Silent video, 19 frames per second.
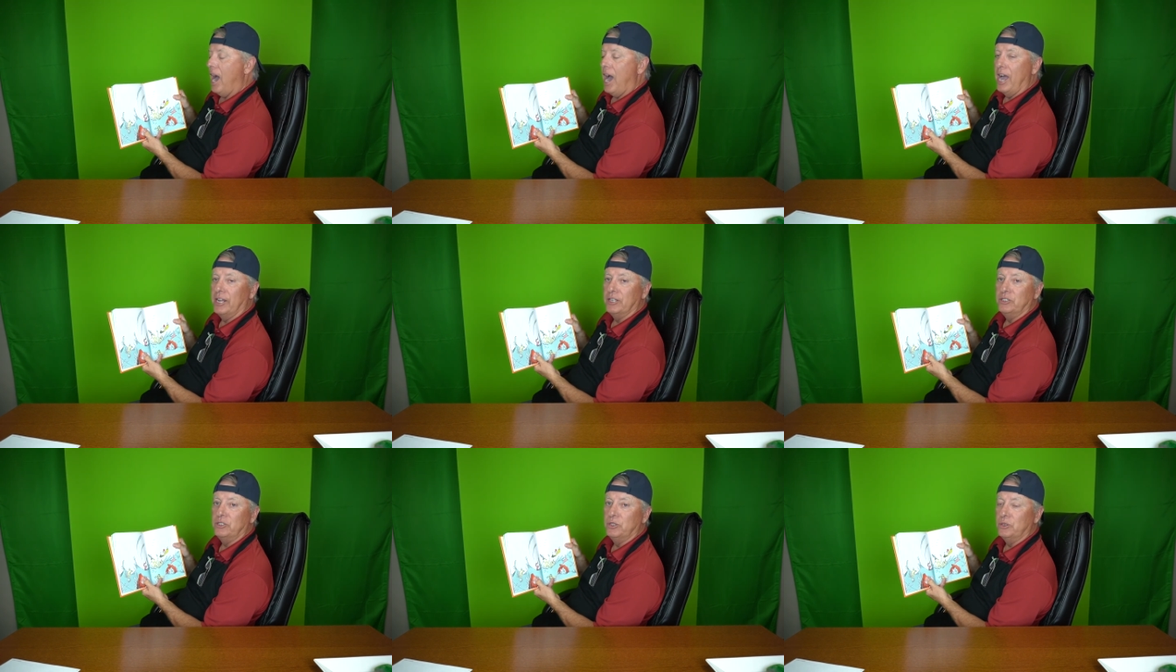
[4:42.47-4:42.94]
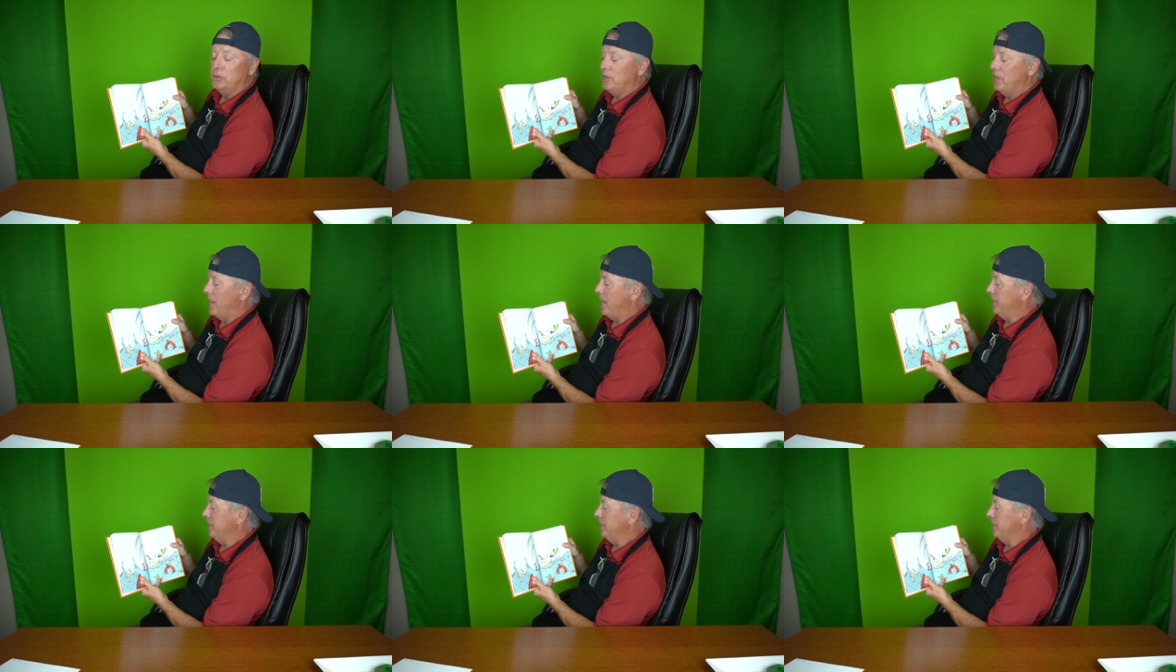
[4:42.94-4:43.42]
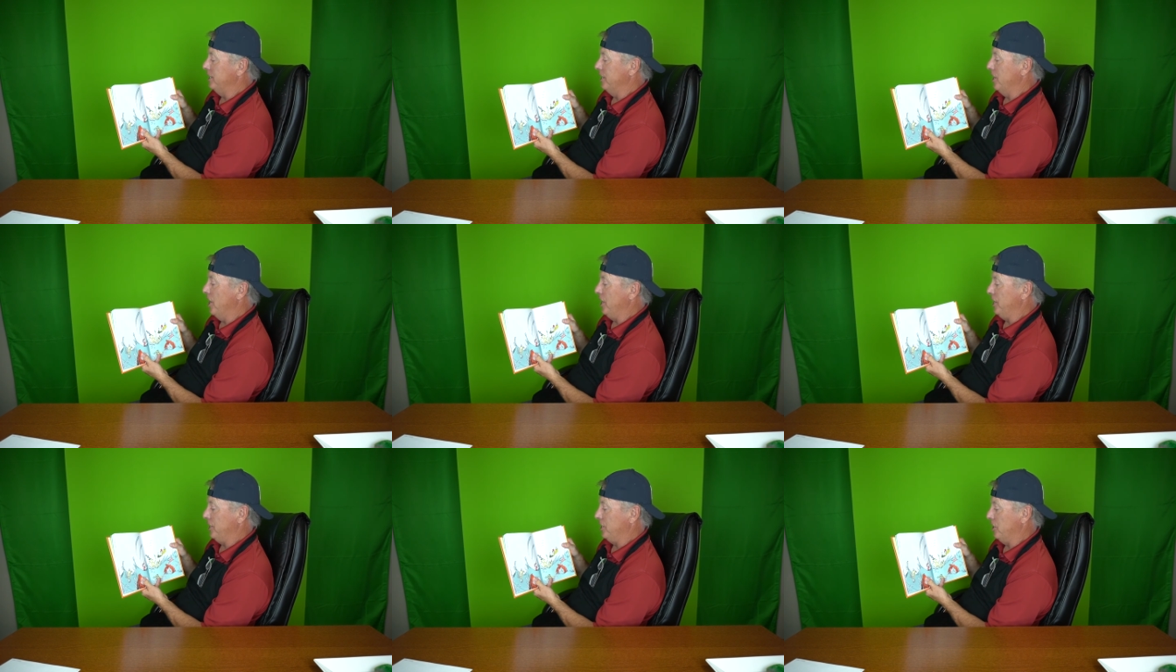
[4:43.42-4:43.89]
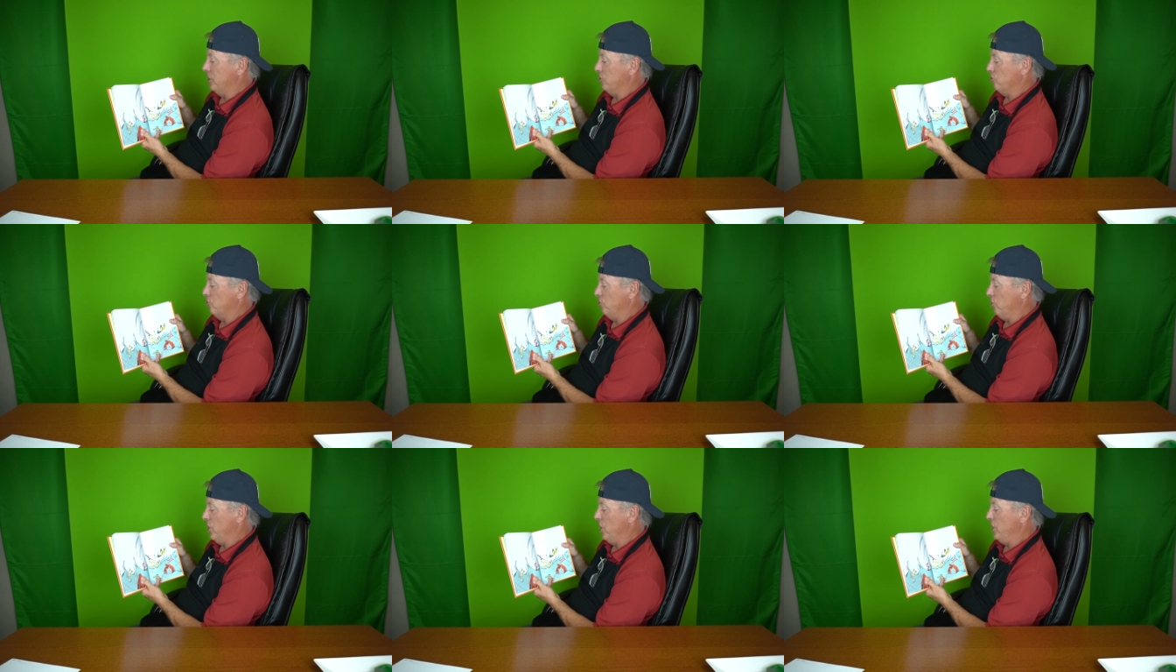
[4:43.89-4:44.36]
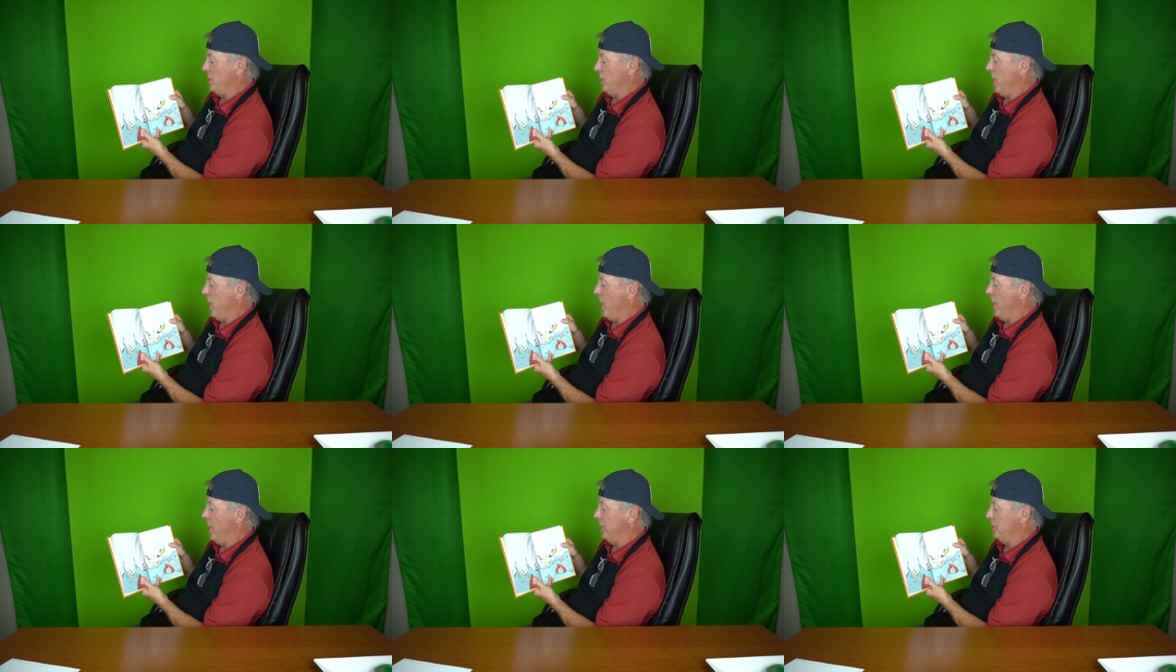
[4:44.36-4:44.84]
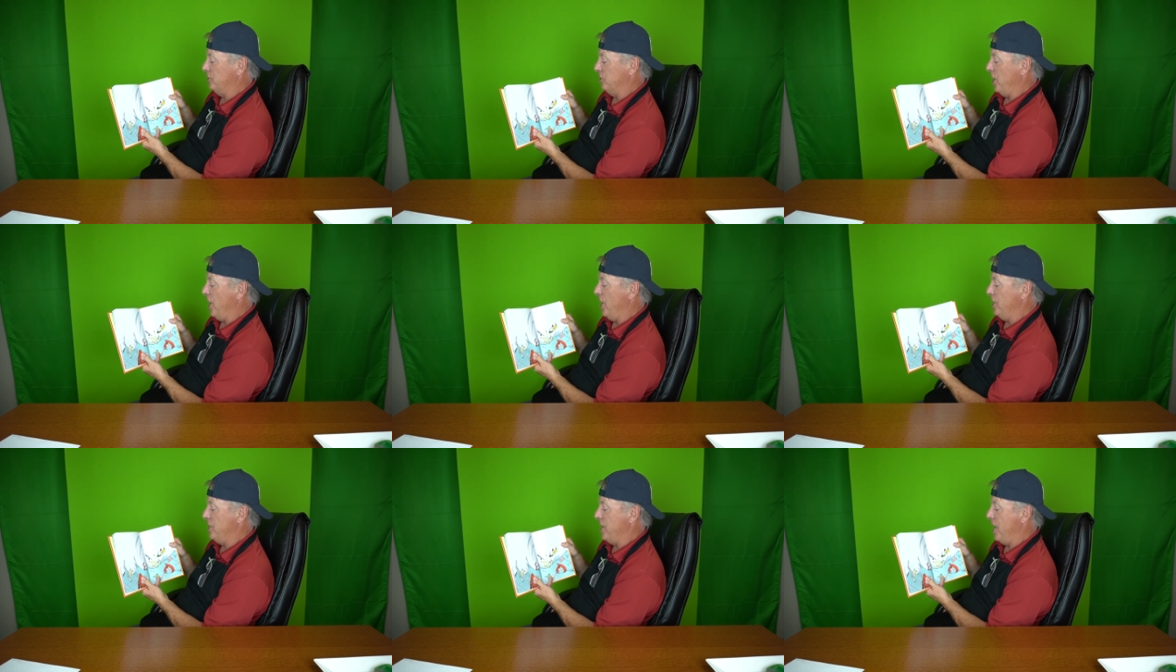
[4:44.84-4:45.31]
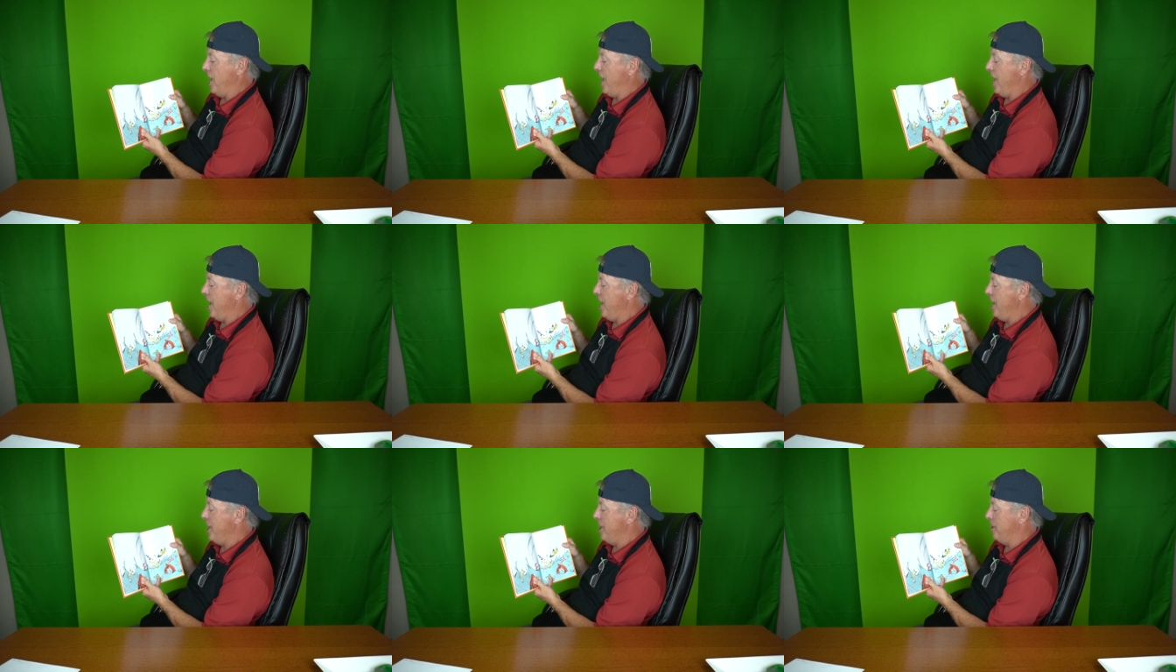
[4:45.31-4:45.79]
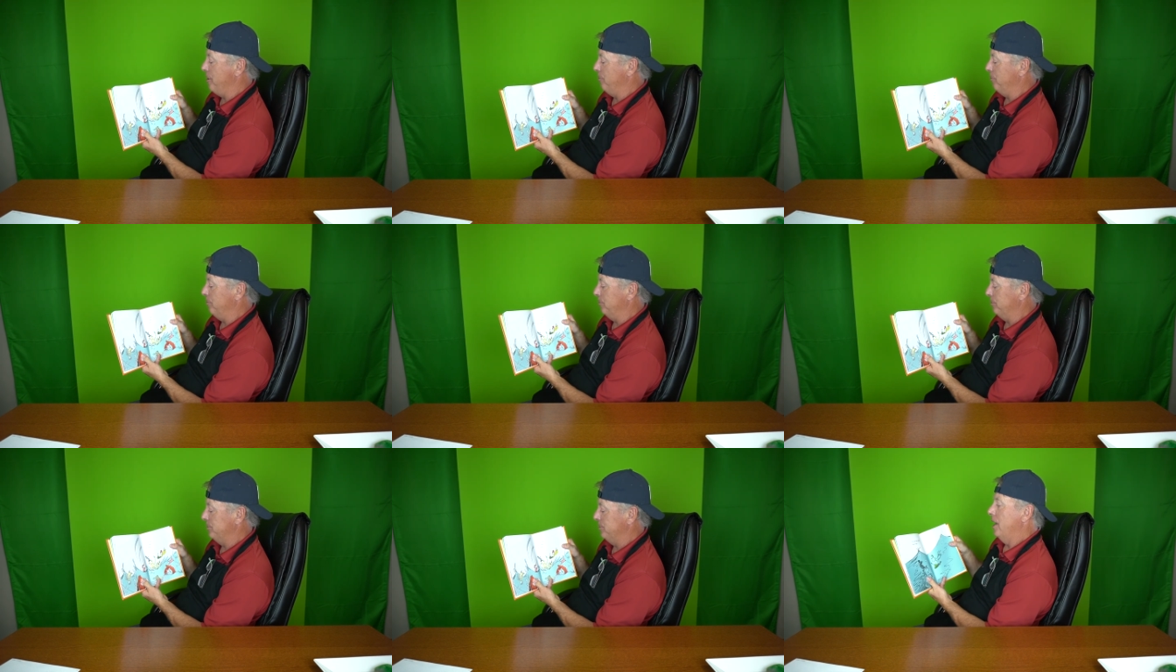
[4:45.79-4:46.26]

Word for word: I do not like green eggs and ham.